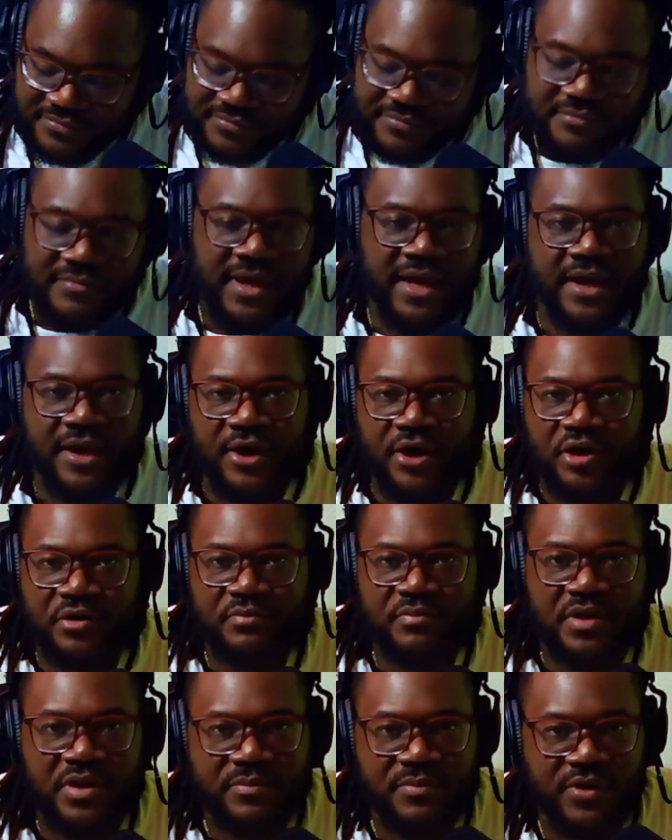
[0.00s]
Man,
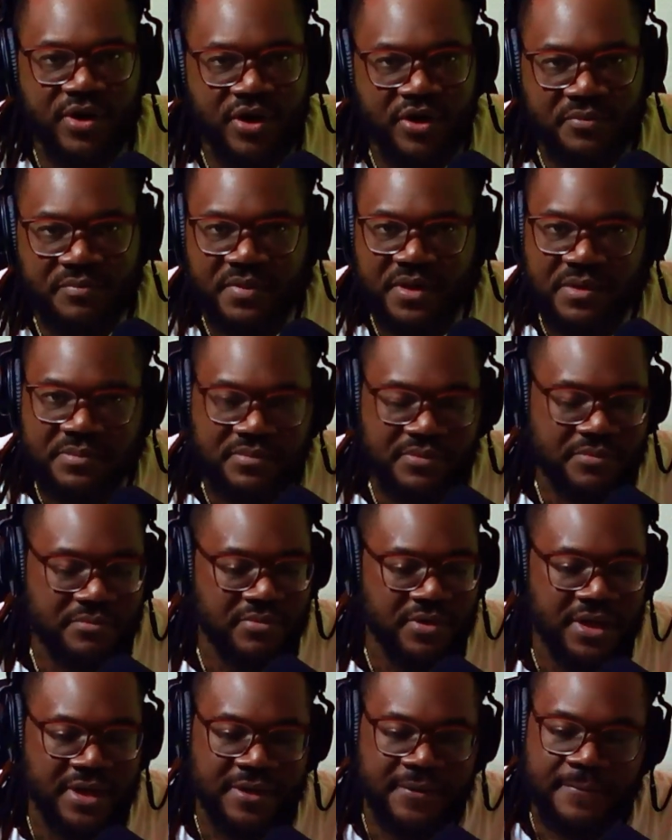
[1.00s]
hurt people,
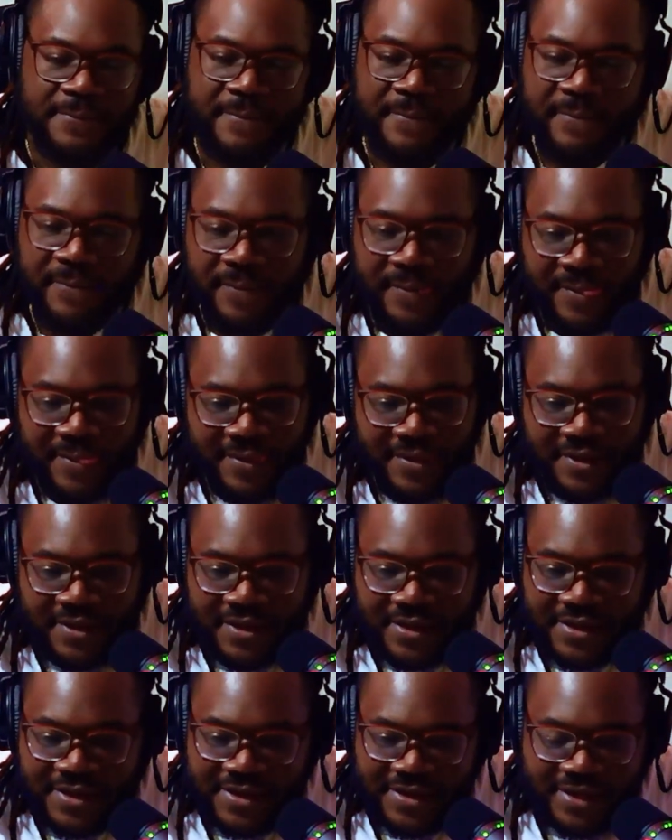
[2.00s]
bro.
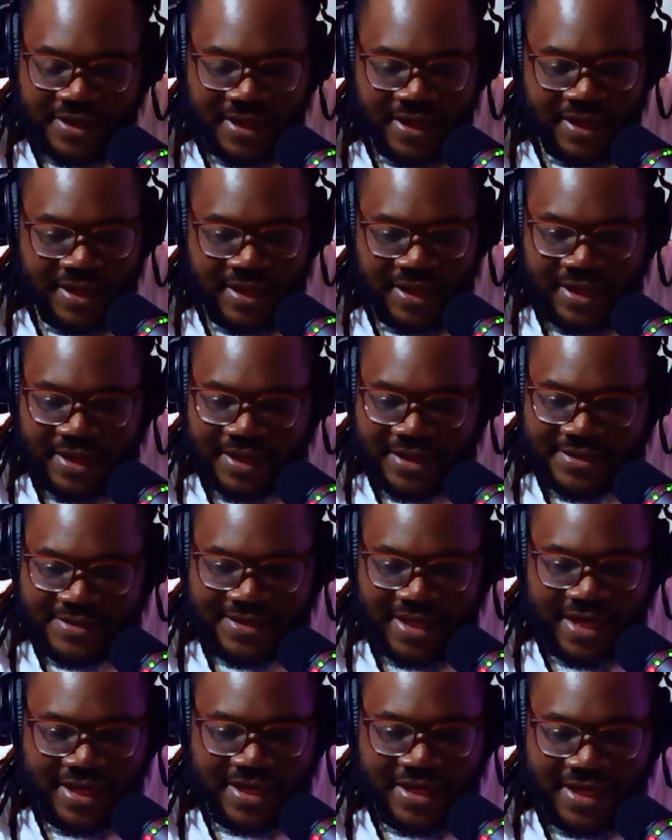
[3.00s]
It is.
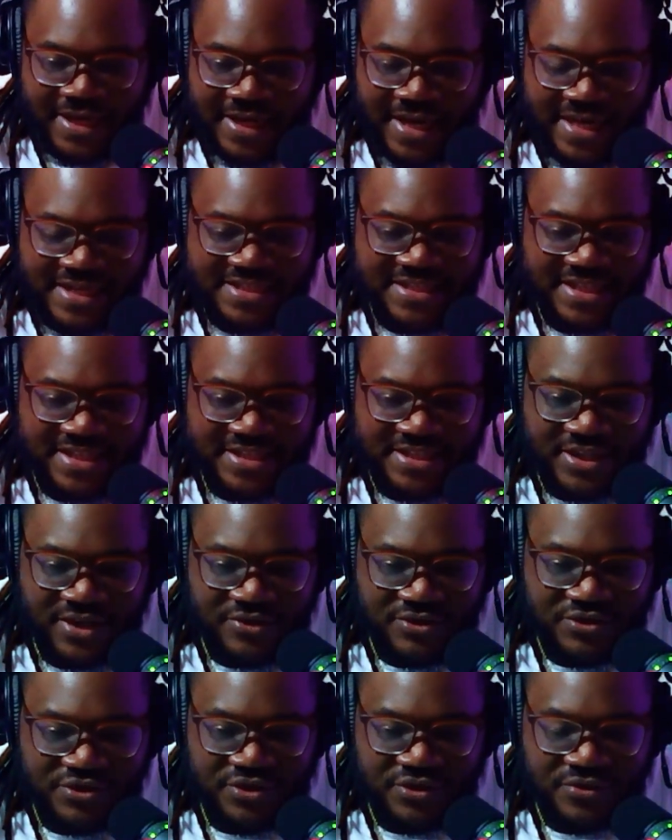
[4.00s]
And that's just
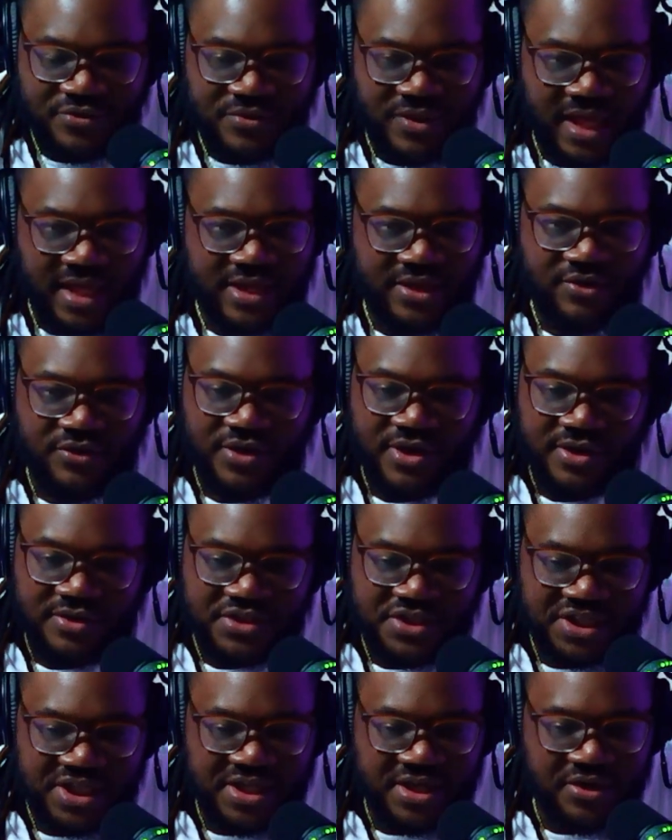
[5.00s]
so true. Like you
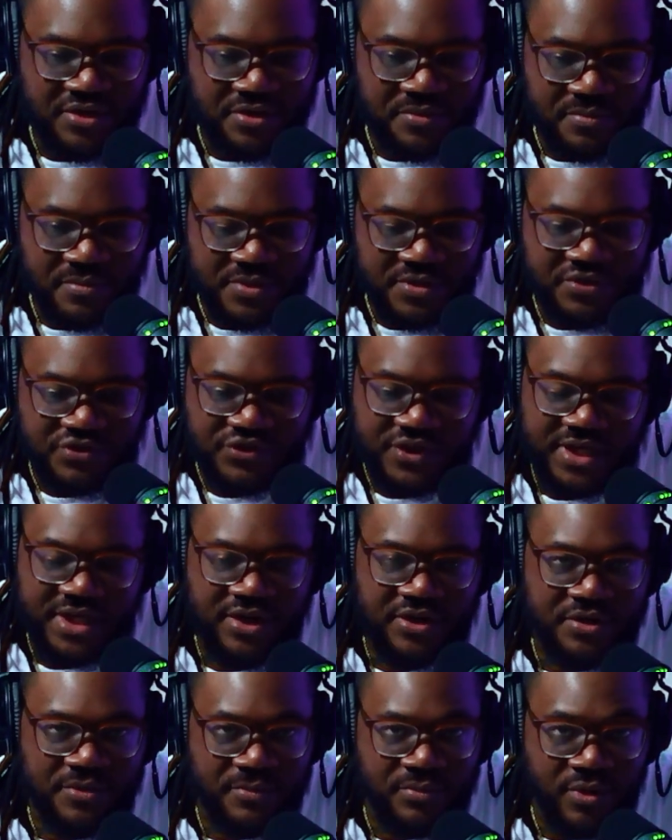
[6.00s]
cheat on a
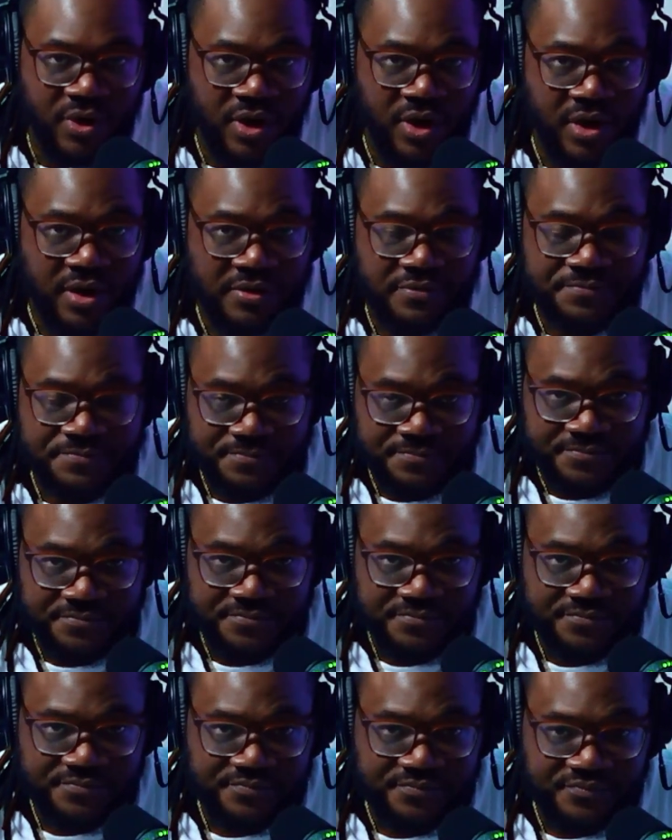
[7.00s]
broad.
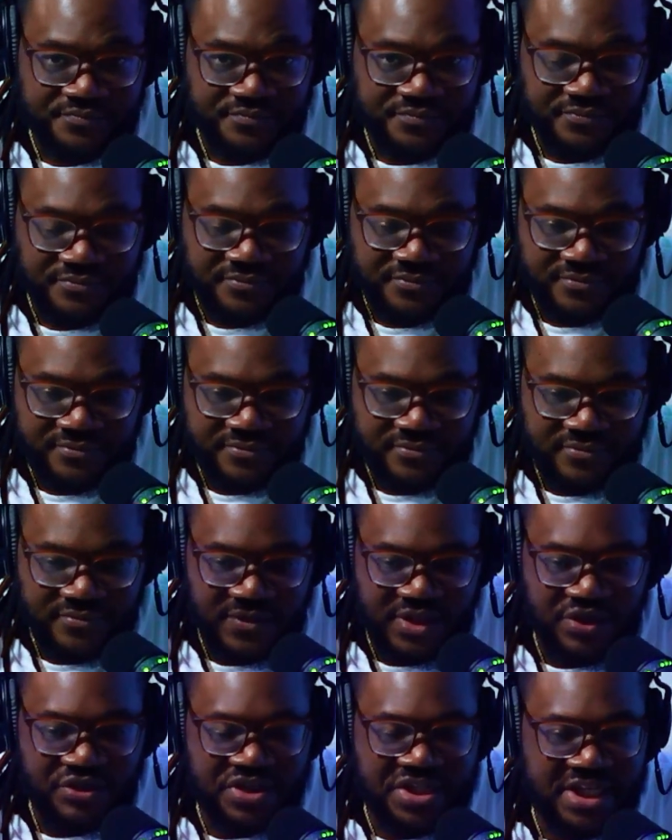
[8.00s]

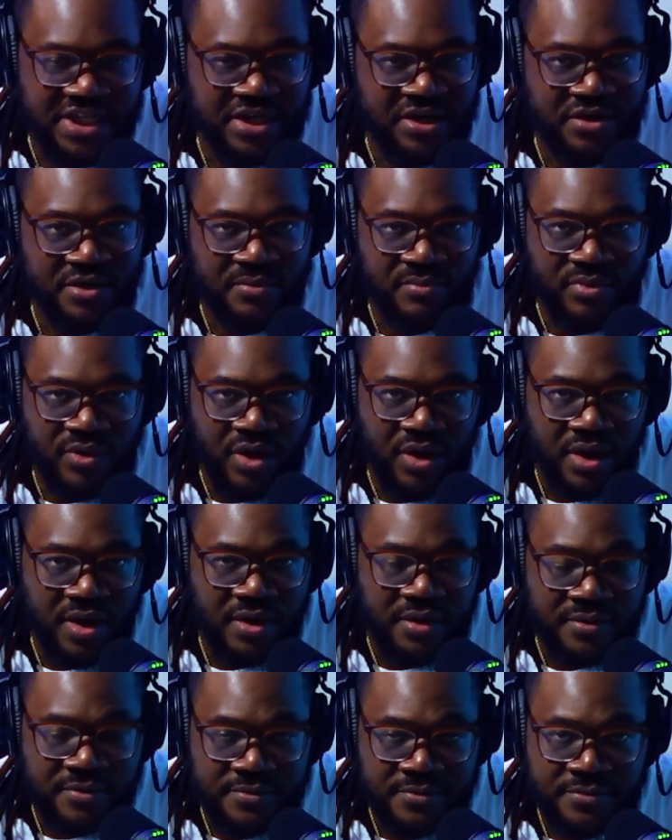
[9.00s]
You cheat on a
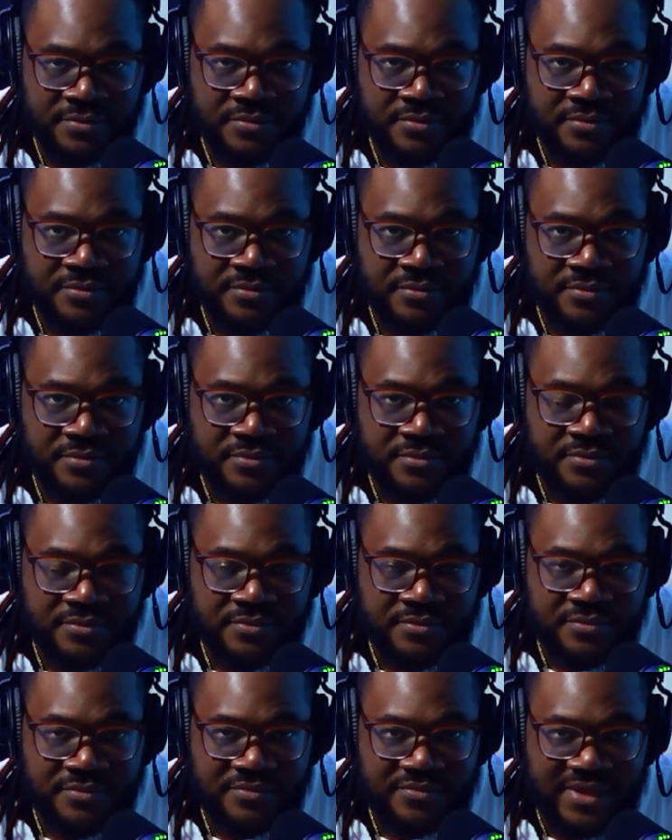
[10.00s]
broad
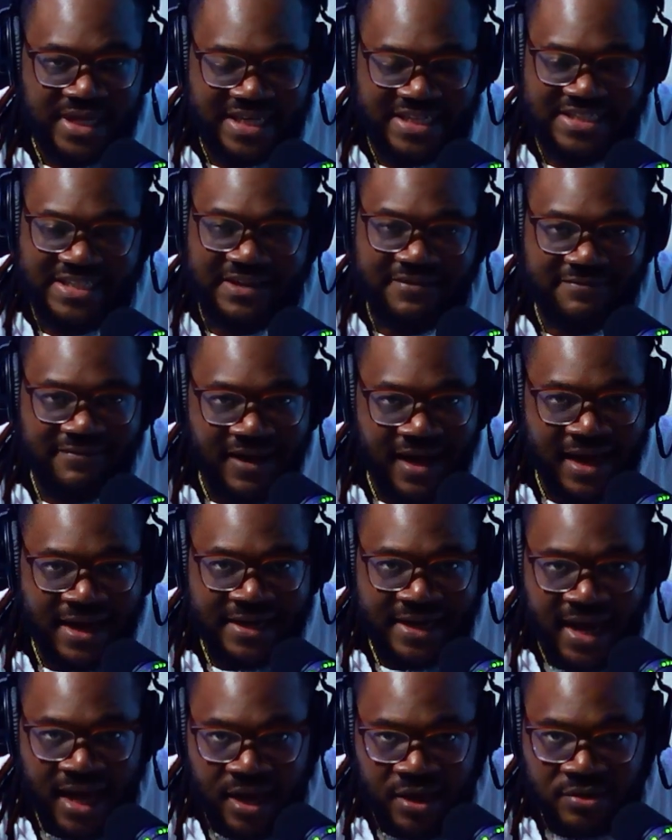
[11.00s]
and she
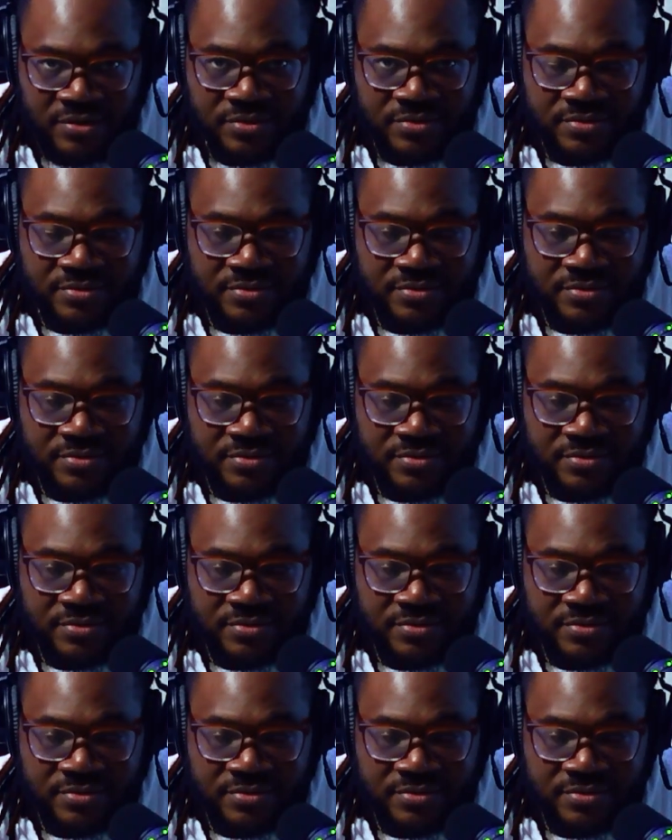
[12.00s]
find out.